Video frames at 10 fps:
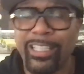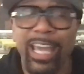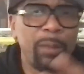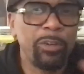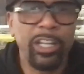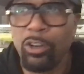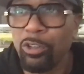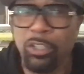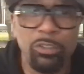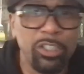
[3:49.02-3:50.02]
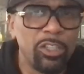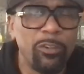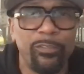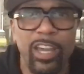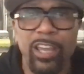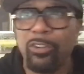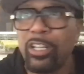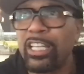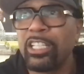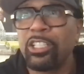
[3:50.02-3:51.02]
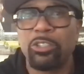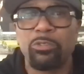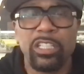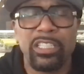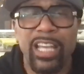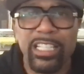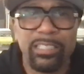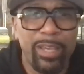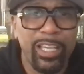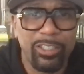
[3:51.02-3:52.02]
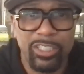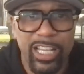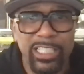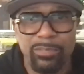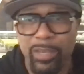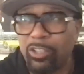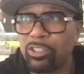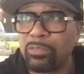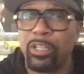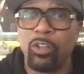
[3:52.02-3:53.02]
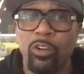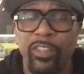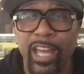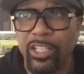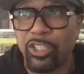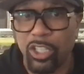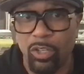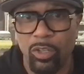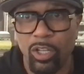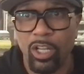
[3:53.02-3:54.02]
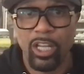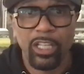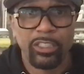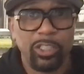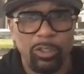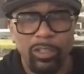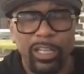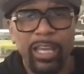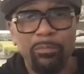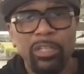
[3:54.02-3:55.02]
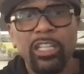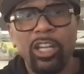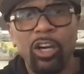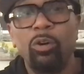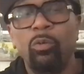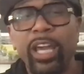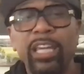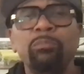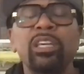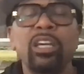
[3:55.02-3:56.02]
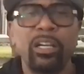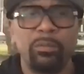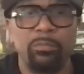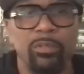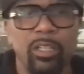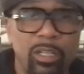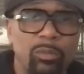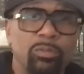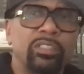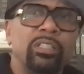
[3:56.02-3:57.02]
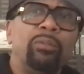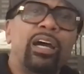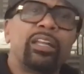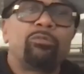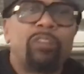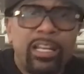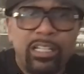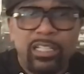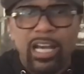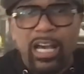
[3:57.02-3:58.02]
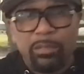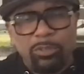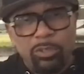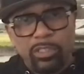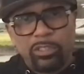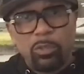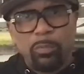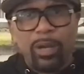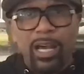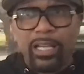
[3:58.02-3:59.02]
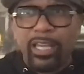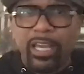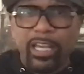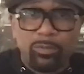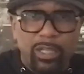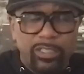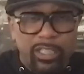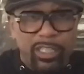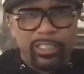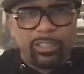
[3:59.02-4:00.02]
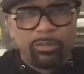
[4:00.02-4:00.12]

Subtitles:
Gabrielle Union, your favorite industry tastemakers been on that show. So let me know, wake me up when somebody writing a column, doing two podcasts while juggling